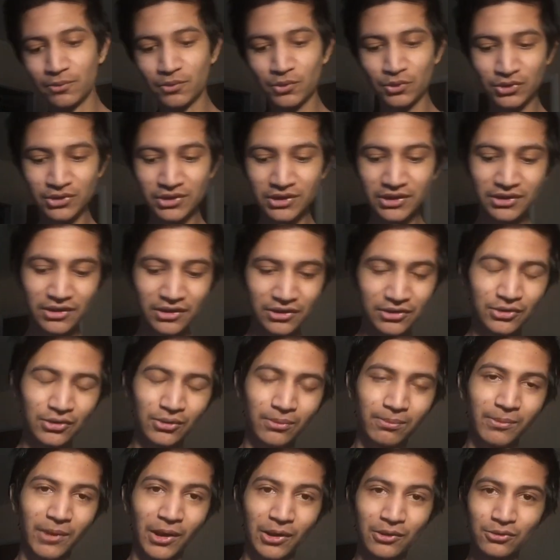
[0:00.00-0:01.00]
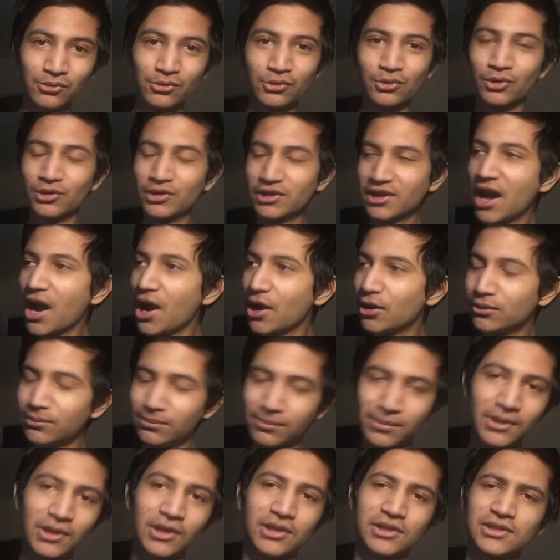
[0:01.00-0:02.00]
to see the sub count go down
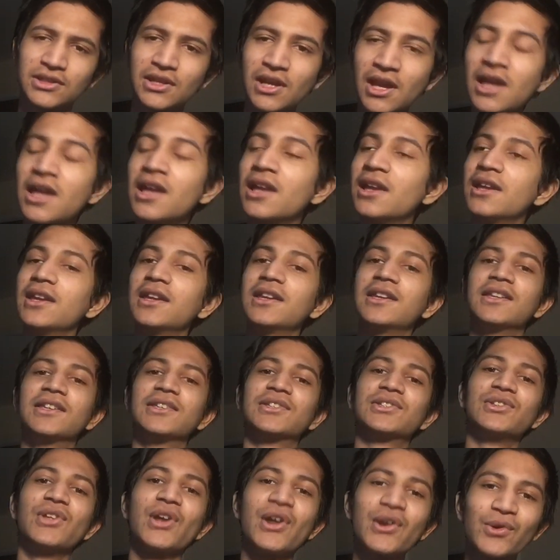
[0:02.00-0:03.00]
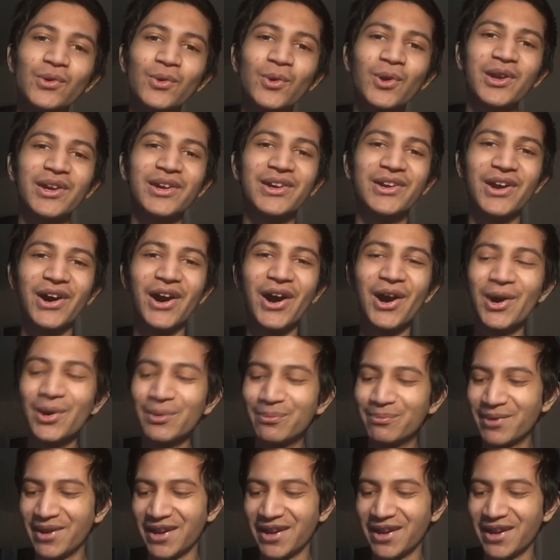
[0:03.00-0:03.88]
because it is not going up.